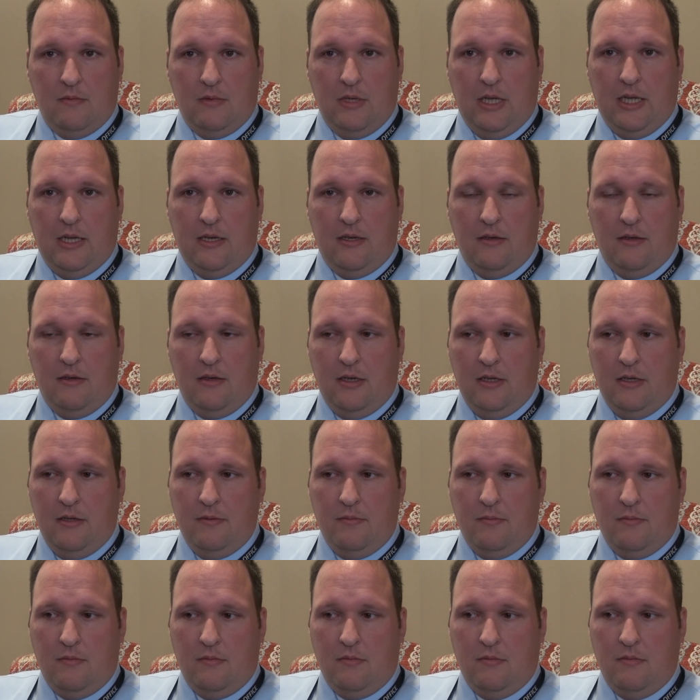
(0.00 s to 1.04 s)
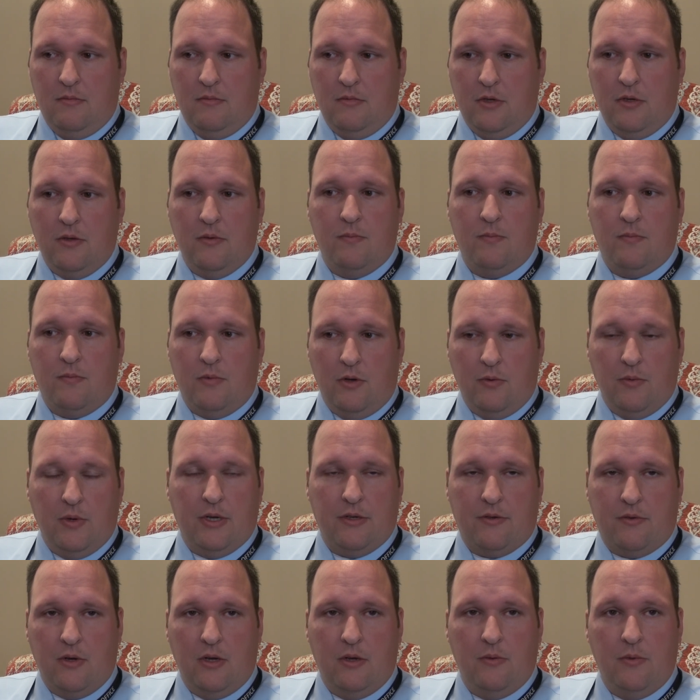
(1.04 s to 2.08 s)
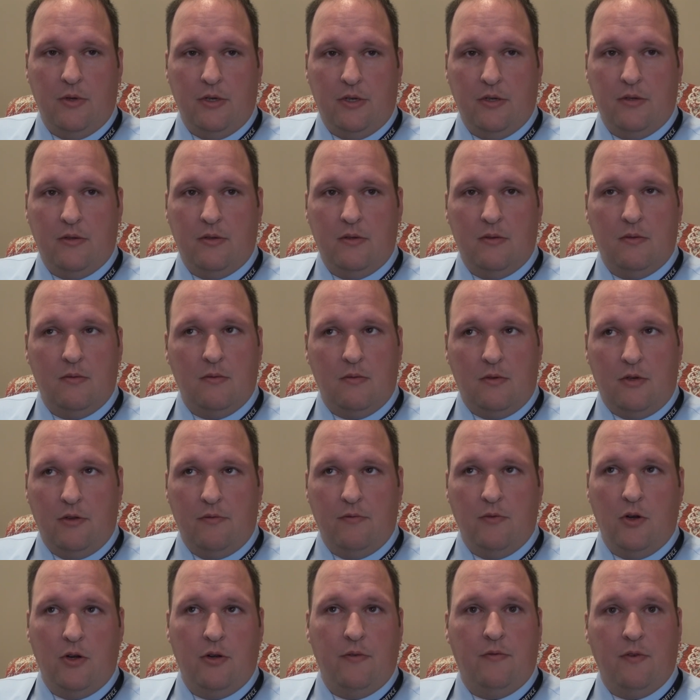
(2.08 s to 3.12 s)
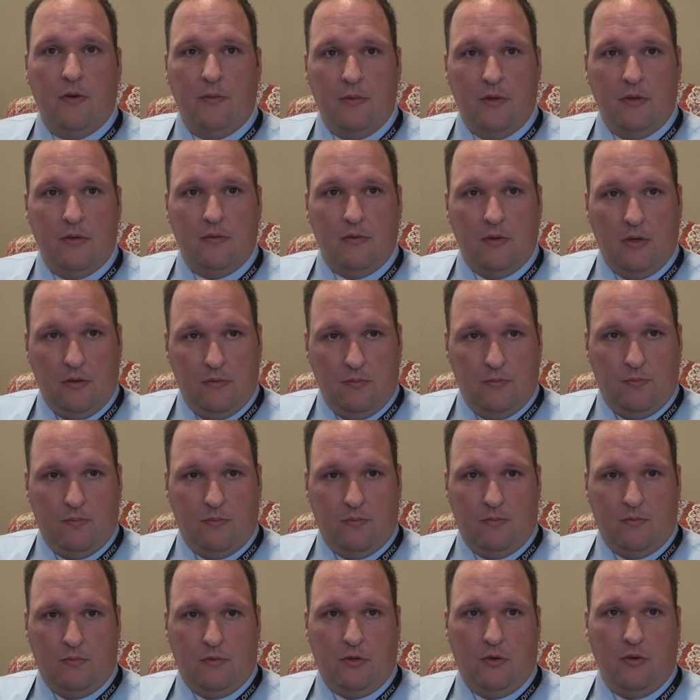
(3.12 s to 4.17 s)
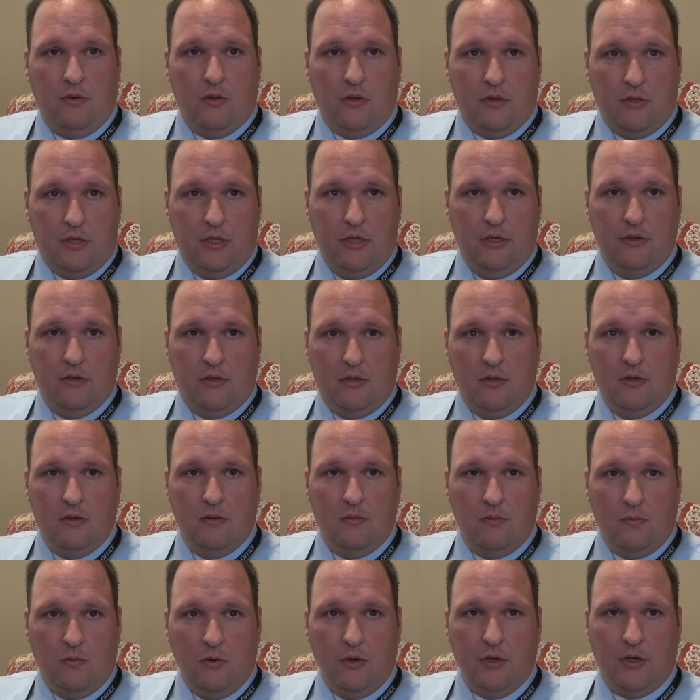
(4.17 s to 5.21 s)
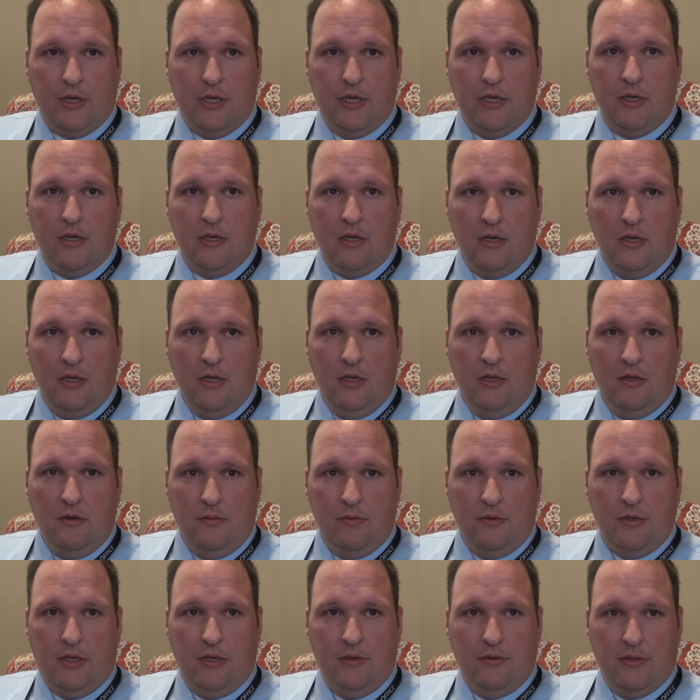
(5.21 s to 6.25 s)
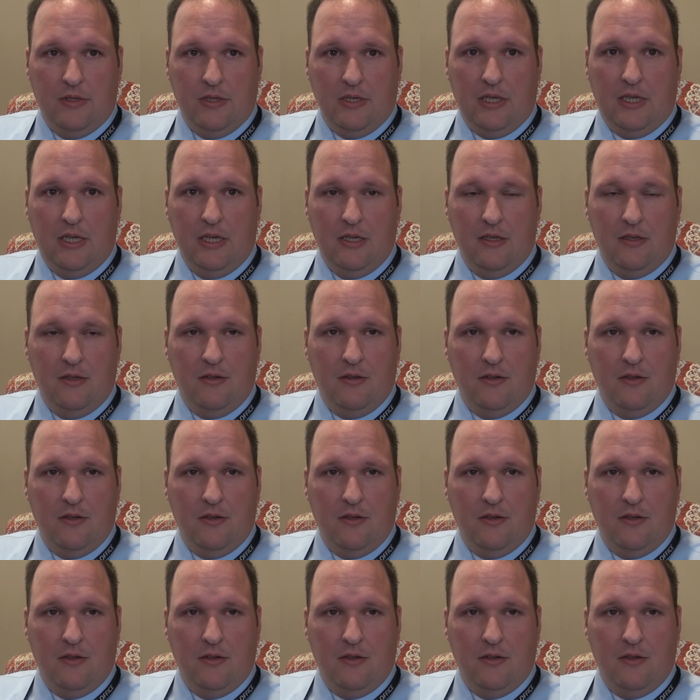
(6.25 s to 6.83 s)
at a restaurant, which is converted from a store that she used to work in when she was a kid.